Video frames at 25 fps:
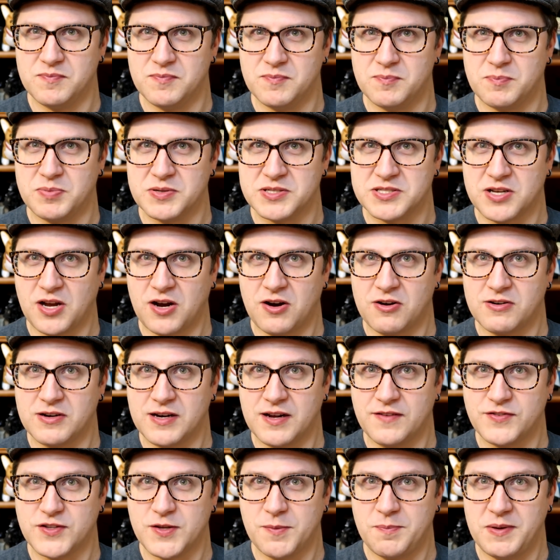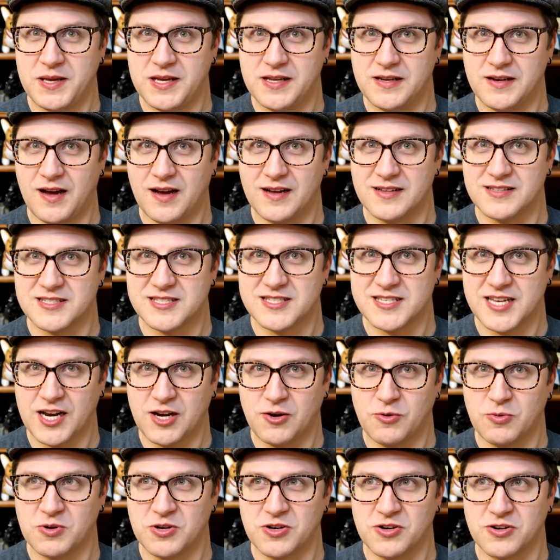bizarre enough to be a non
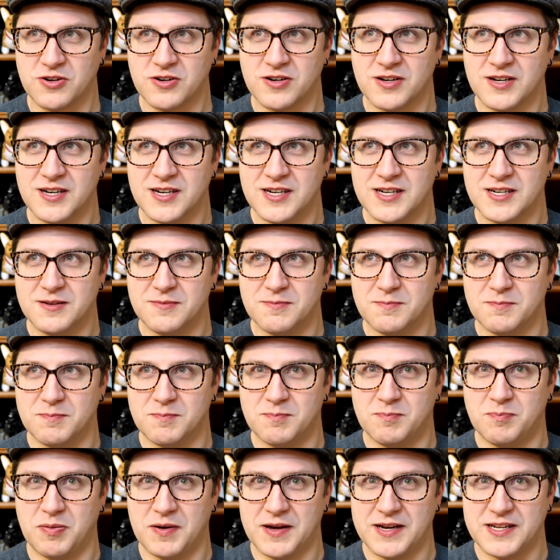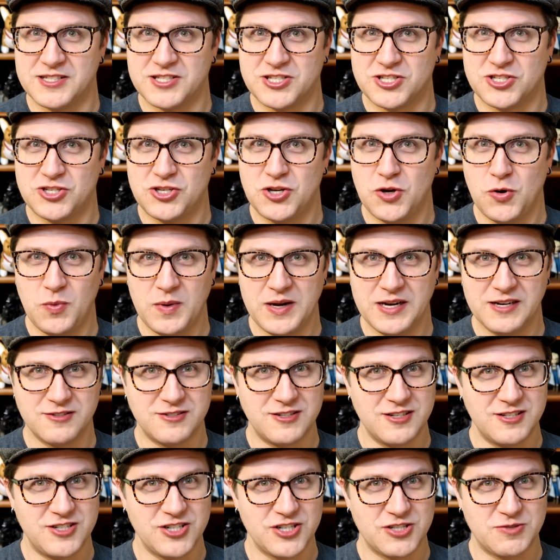sequitur, but it's too weird
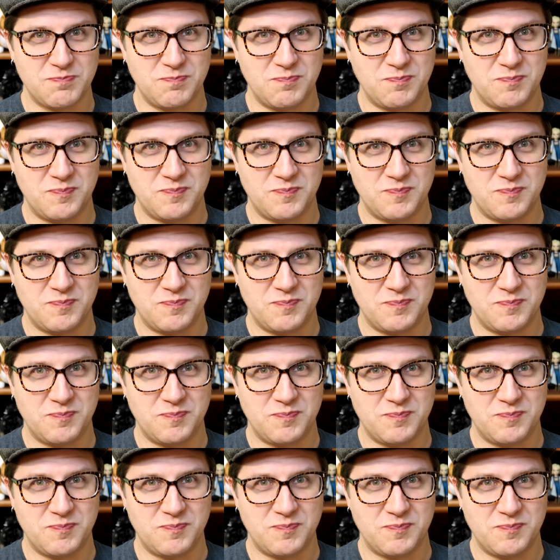to just